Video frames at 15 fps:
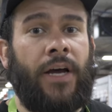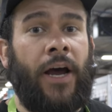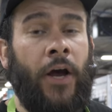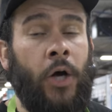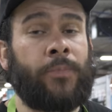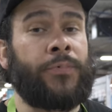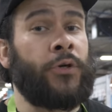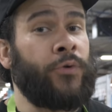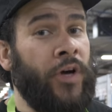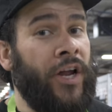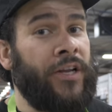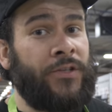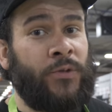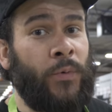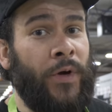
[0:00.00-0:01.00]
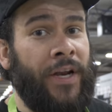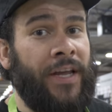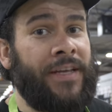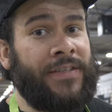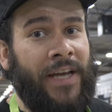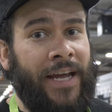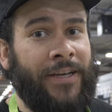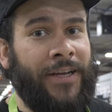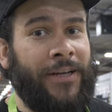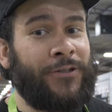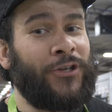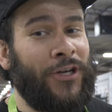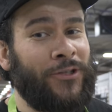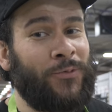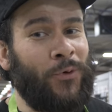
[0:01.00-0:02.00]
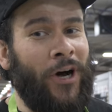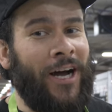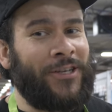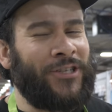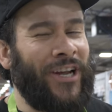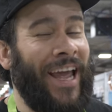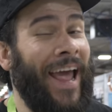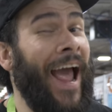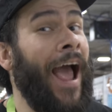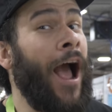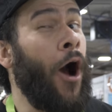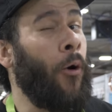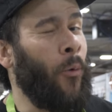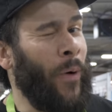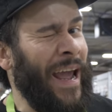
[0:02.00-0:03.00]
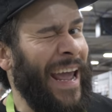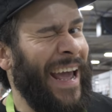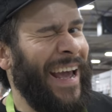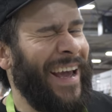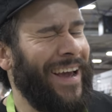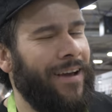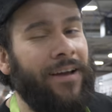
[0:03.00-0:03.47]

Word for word: I hope you got as sweaty as I did just watching it. Wink.